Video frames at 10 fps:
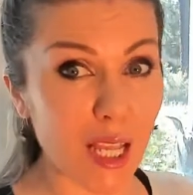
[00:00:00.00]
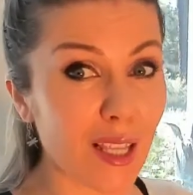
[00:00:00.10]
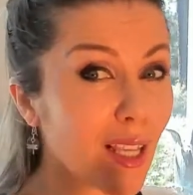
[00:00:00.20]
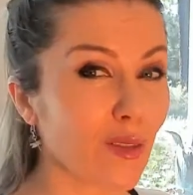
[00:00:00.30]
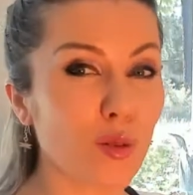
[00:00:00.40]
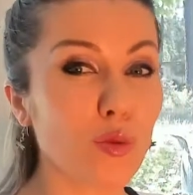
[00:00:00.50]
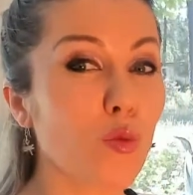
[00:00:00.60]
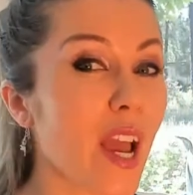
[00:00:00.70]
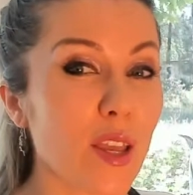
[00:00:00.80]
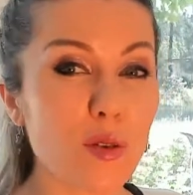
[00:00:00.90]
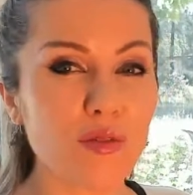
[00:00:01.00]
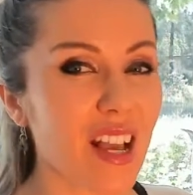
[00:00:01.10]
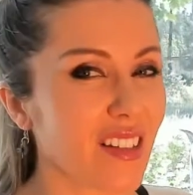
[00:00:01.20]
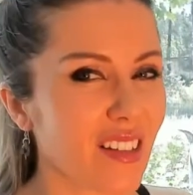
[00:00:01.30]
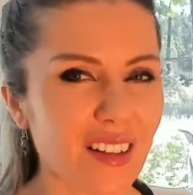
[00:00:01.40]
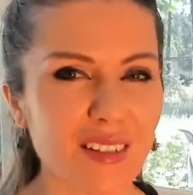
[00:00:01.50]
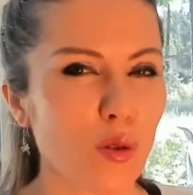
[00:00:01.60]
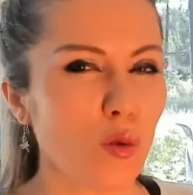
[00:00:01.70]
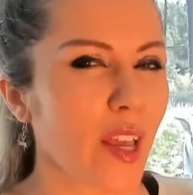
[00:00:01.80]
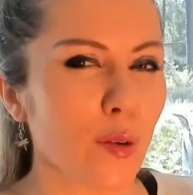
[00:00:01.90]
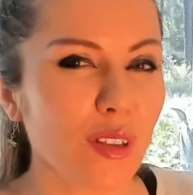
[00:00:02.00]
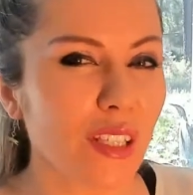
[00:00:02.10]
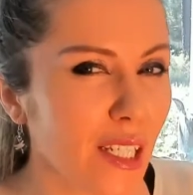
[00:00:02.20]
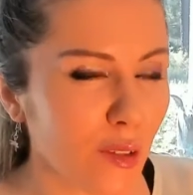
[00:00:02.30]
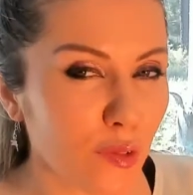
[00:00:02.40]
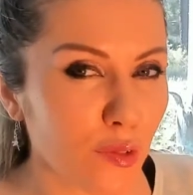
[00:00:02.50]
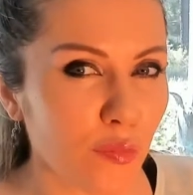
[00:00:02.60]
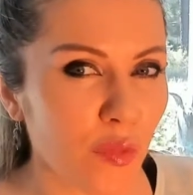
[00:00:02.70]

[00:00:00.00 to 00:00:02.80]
in the way you dance and in the way you live.